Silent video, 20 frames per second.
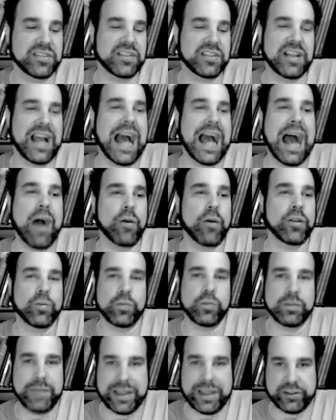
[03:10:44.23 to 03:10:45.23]
how can
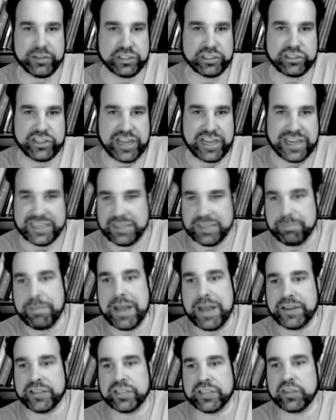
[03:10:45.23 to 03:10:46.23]
we make Christianity
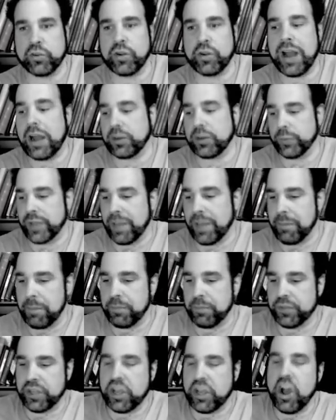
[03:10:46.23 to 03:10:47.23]
better or how do we come up
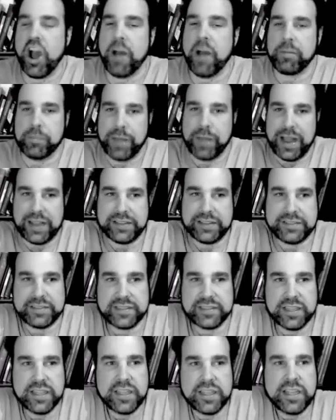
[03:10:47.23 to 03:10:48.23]
with a
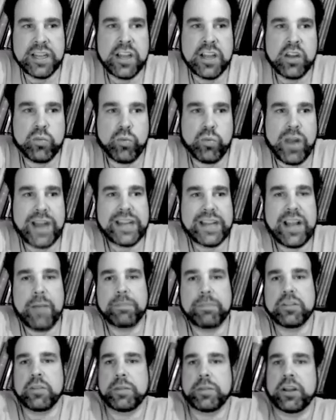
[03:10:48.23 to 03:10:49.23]
compromise. Right now,
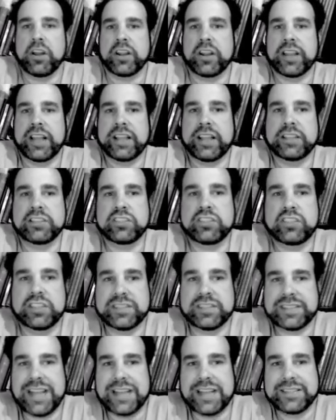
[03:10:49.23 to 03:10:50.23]
Blue America is
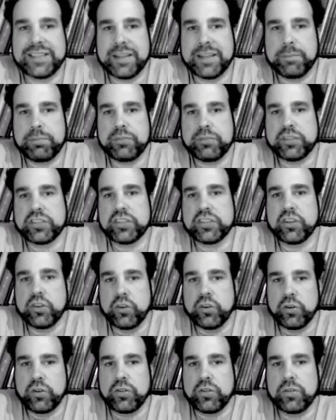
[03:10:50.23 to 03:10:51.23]
discussing
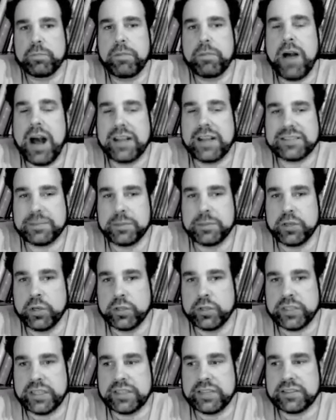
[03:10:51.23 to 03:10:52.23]
political
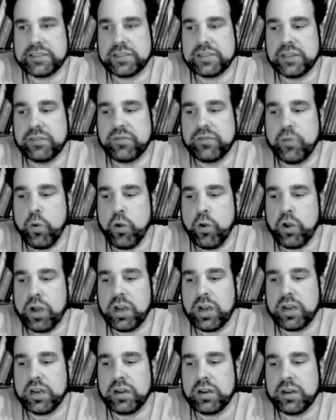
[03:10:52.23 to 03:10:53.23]
possibilities
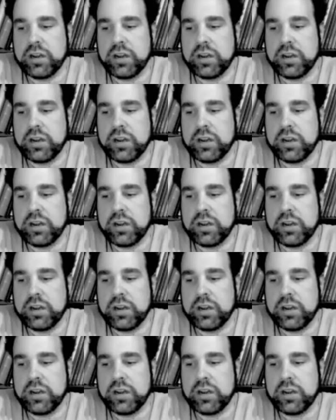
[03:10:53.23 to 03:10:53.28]
for